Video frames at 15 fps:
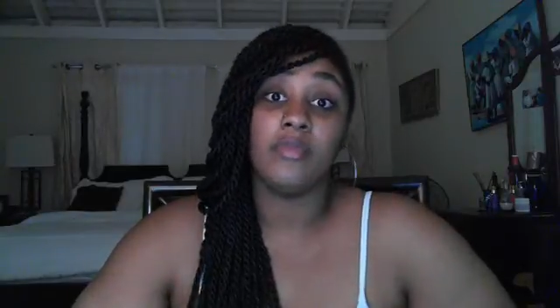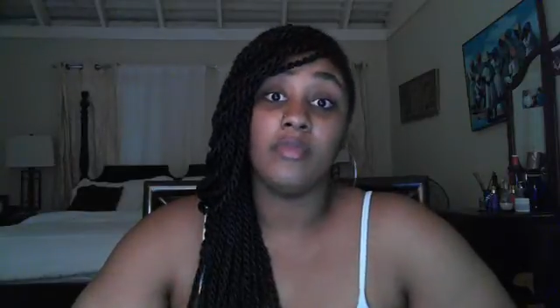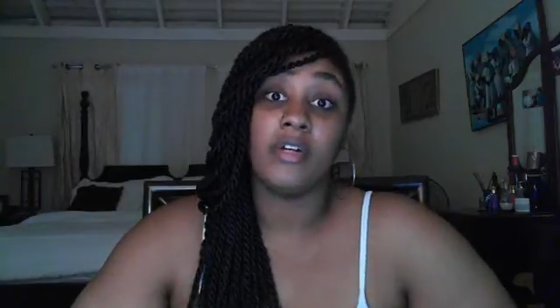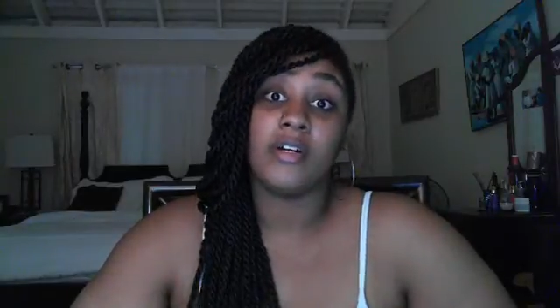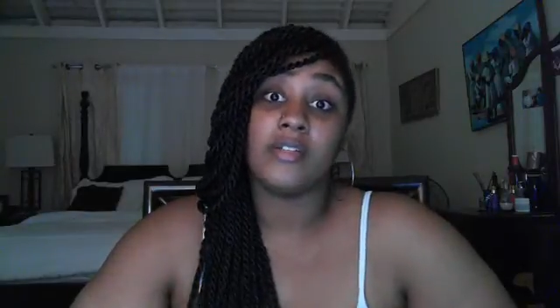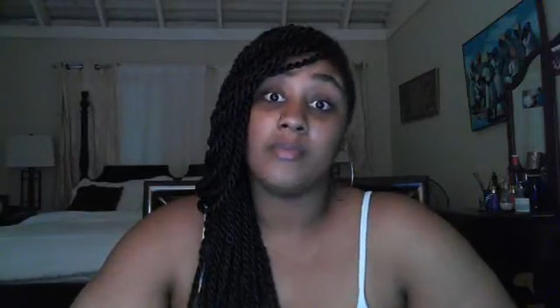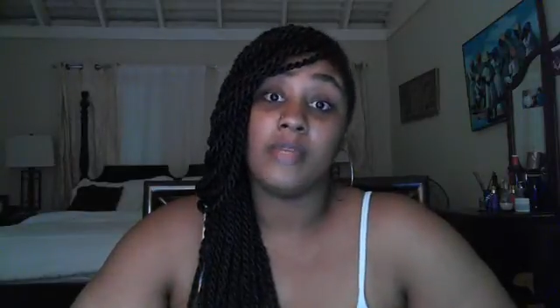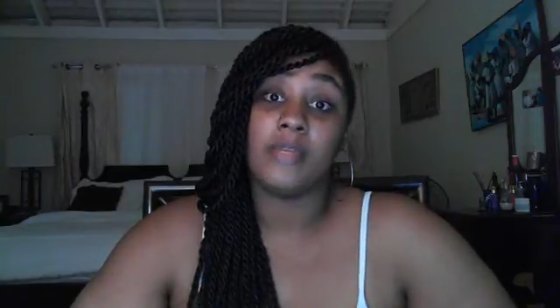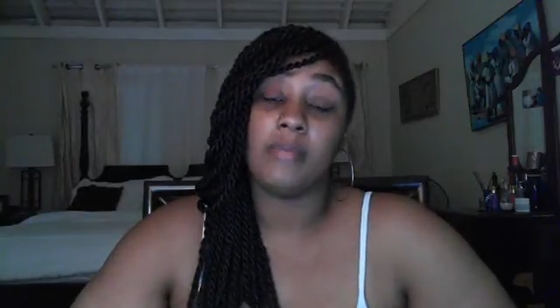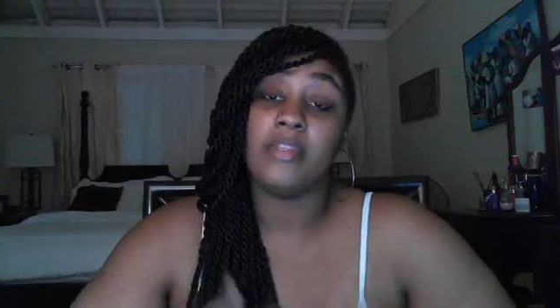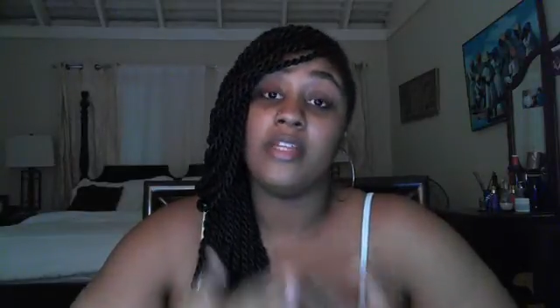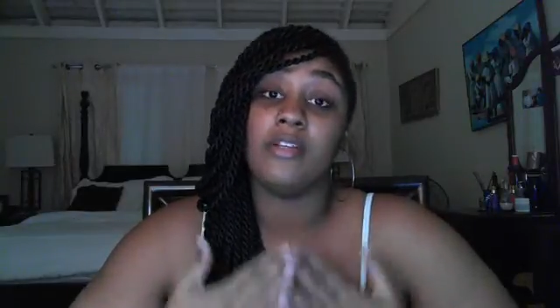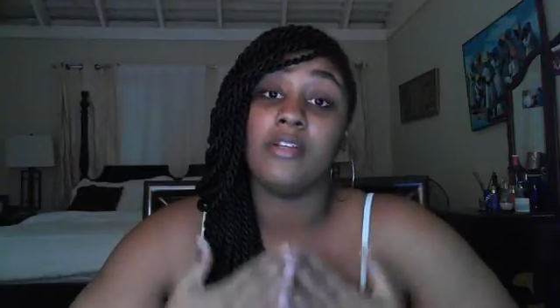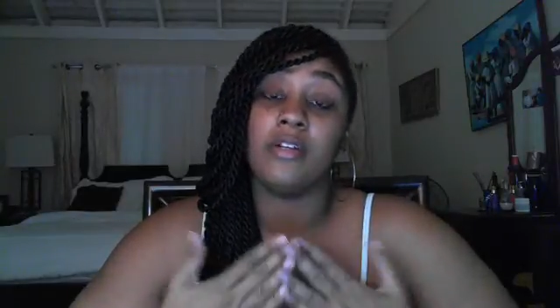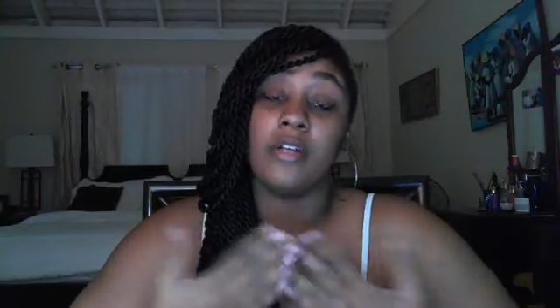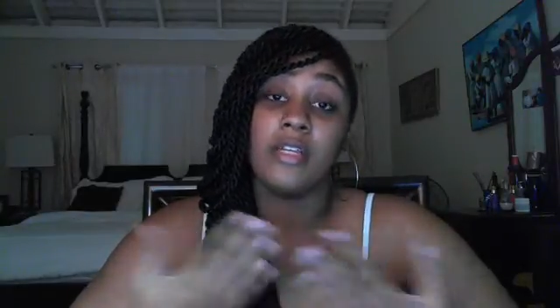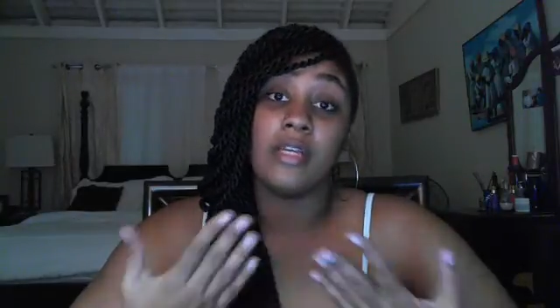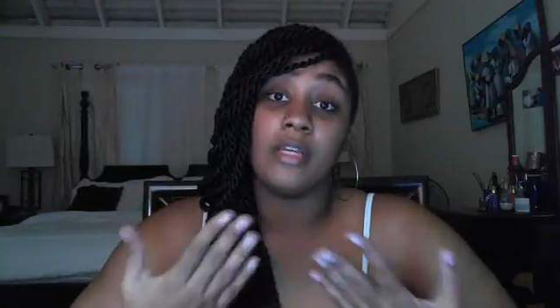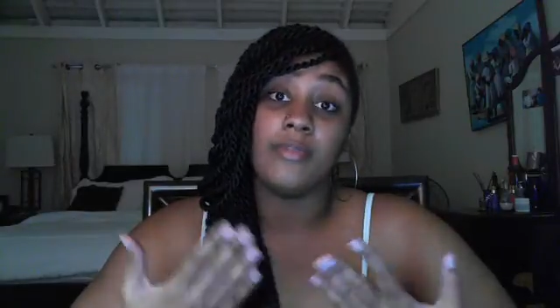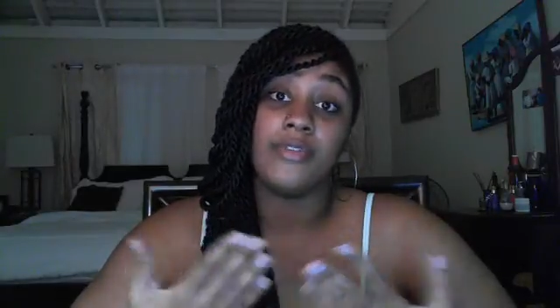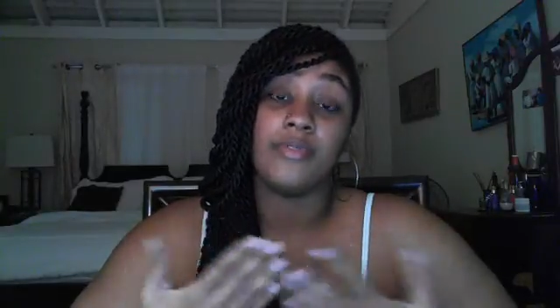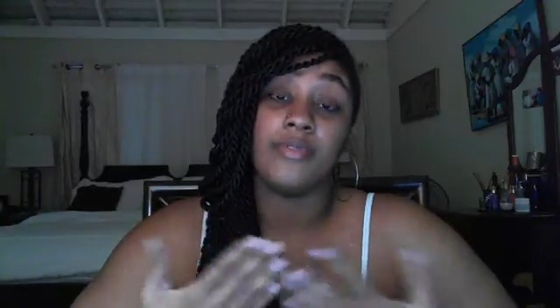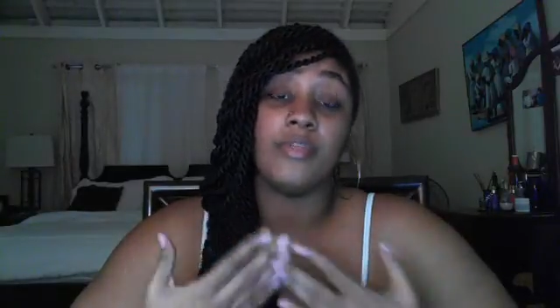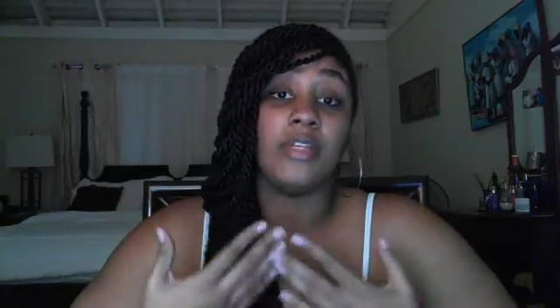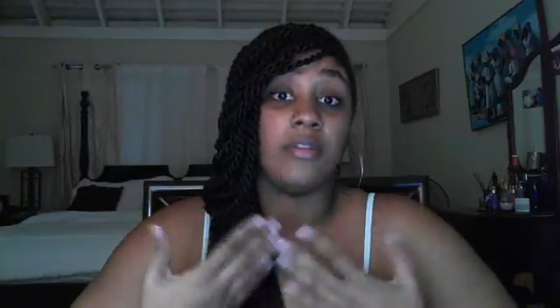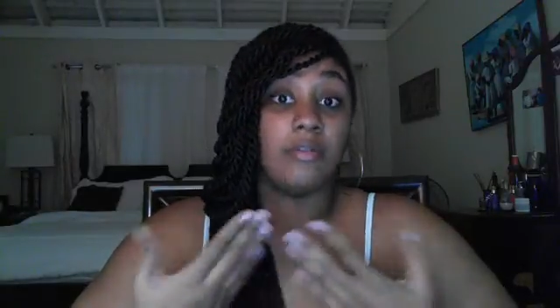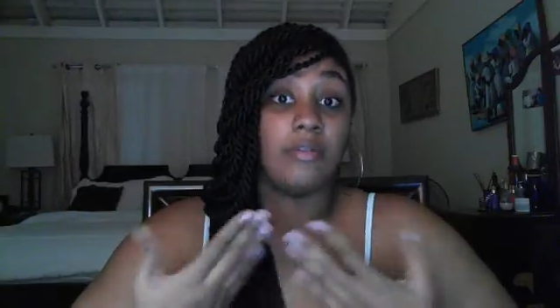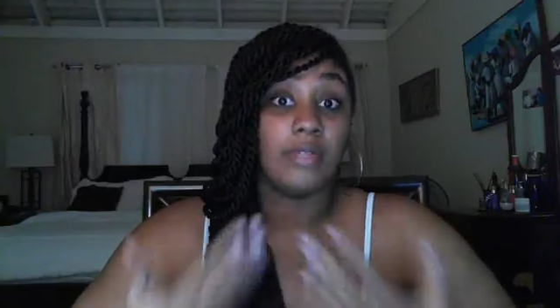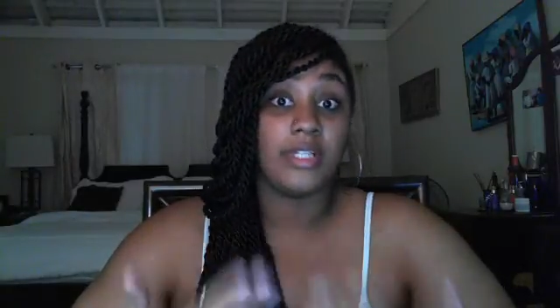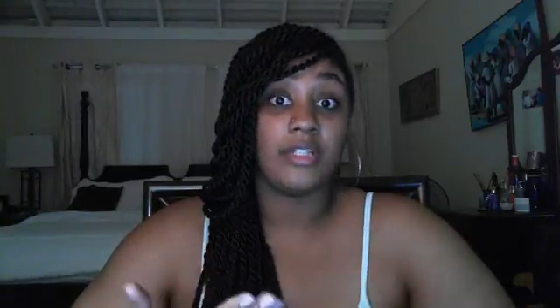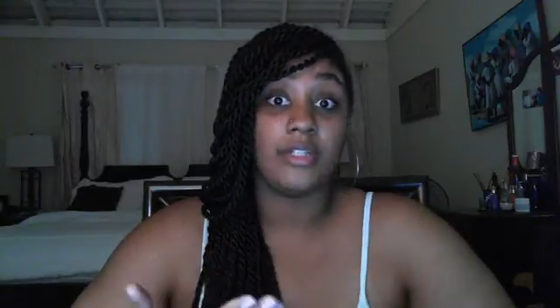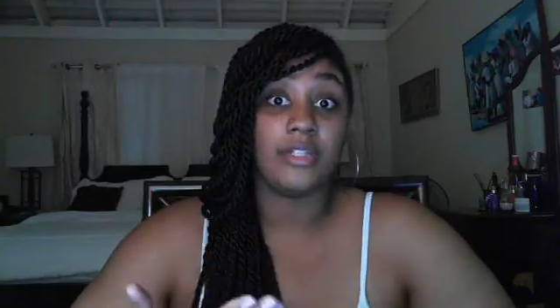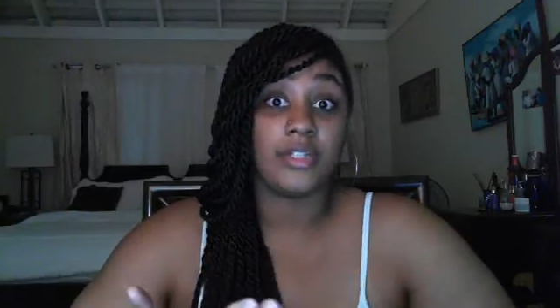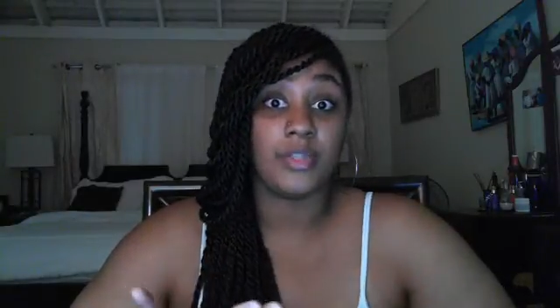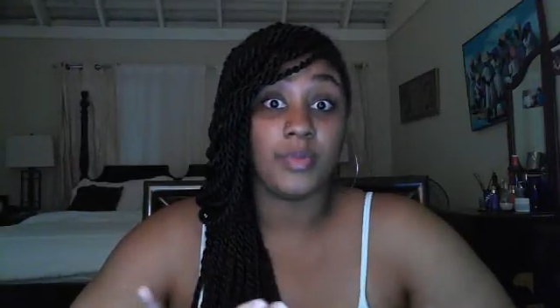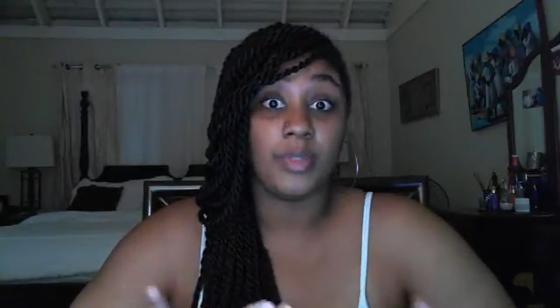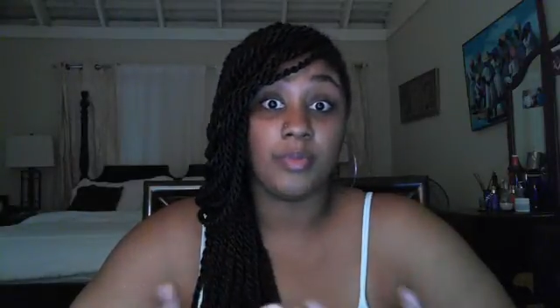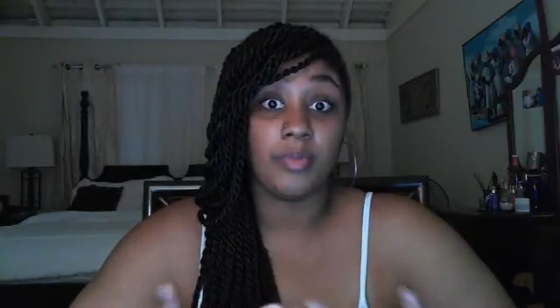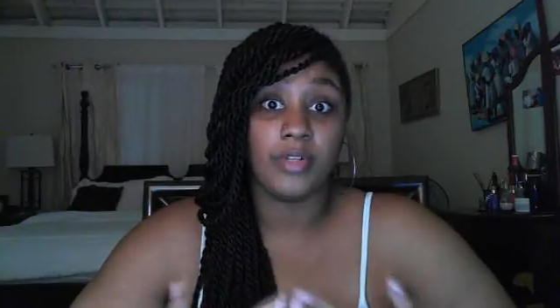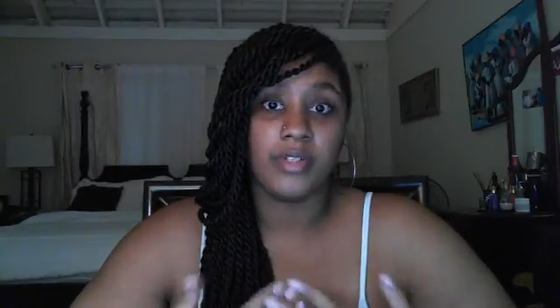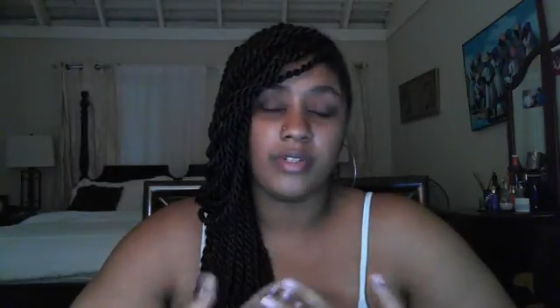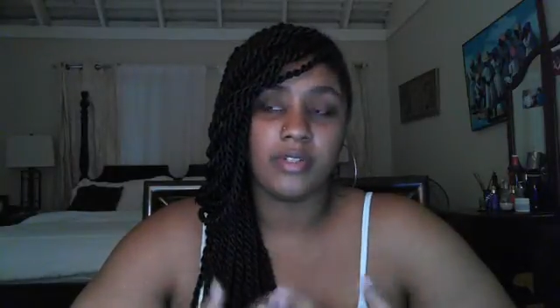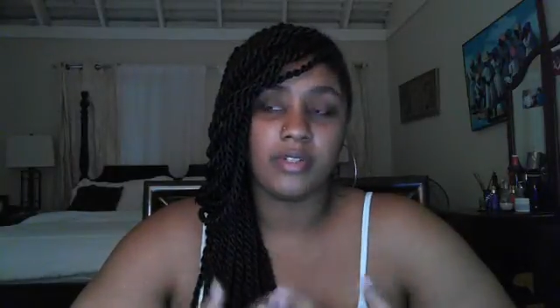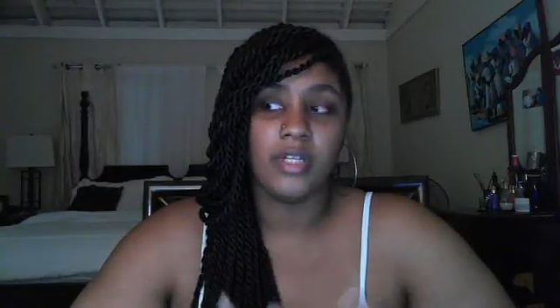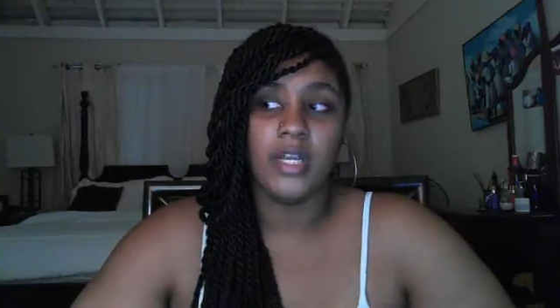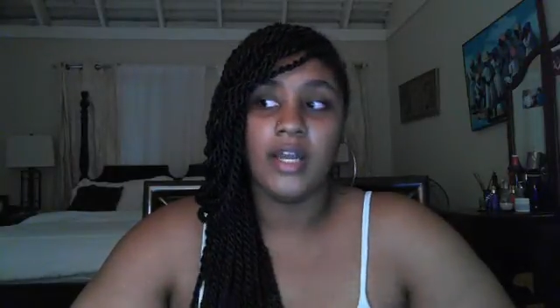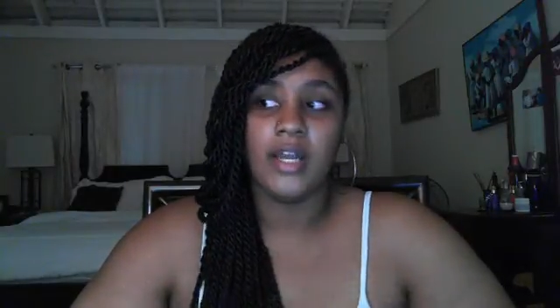because maybe then you're not able to be in the relationship with the person.